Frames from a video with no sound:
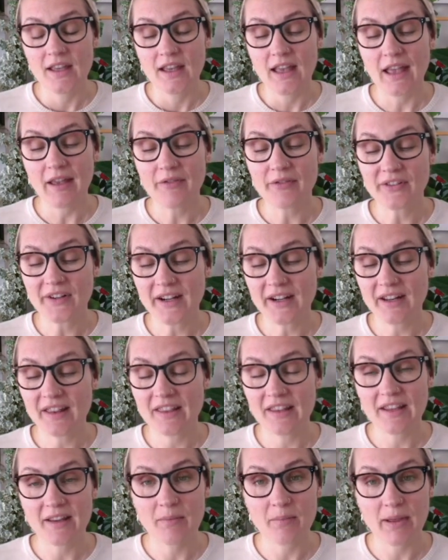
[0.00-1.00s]

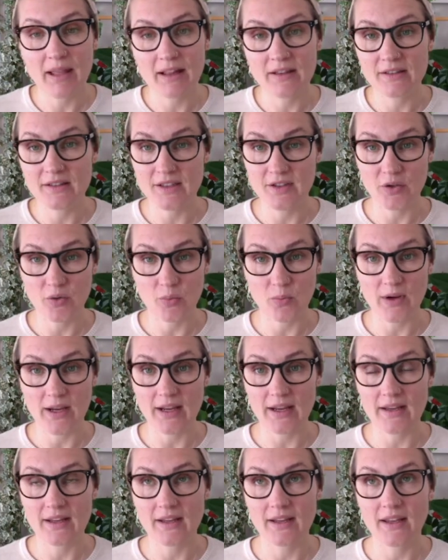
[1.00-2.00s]
everything melts
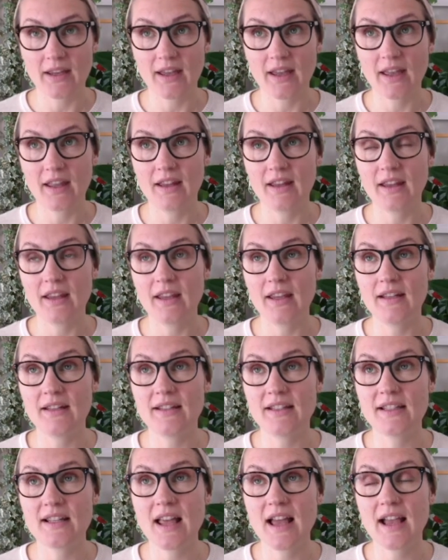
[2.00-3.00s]
away.
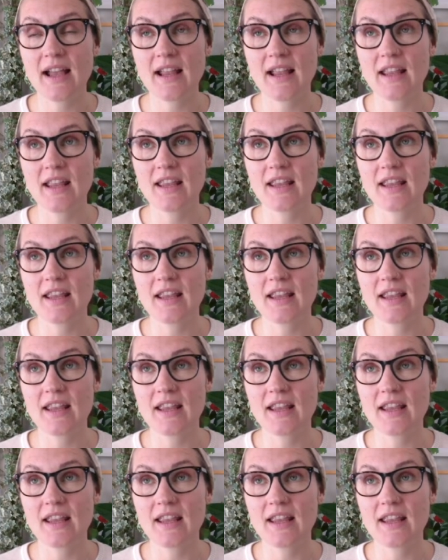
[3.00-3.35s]
It's like